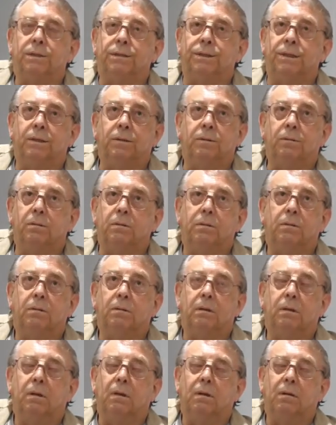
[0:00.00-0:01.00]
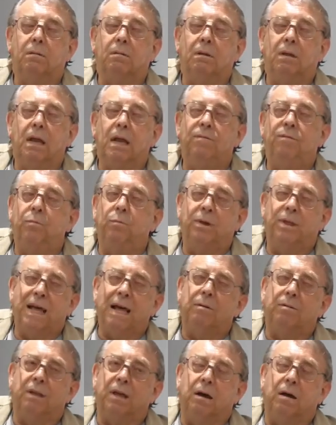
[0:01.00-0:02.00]
So even
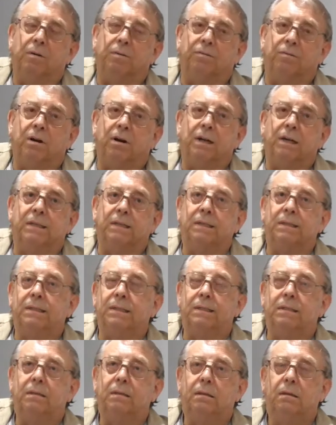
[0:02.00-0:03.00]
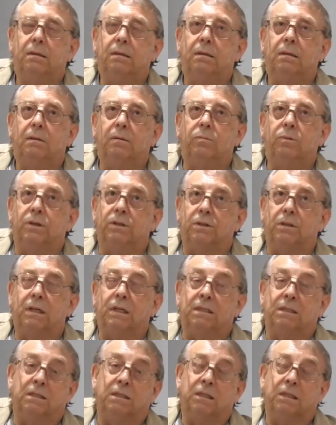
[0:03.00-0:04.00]
without the arthritis, which
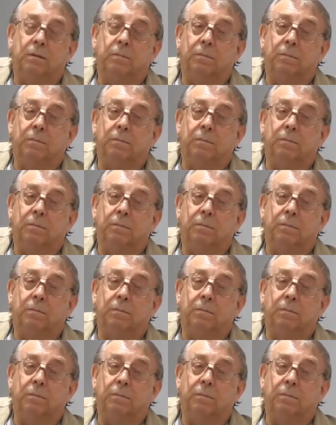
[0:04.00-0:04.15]
is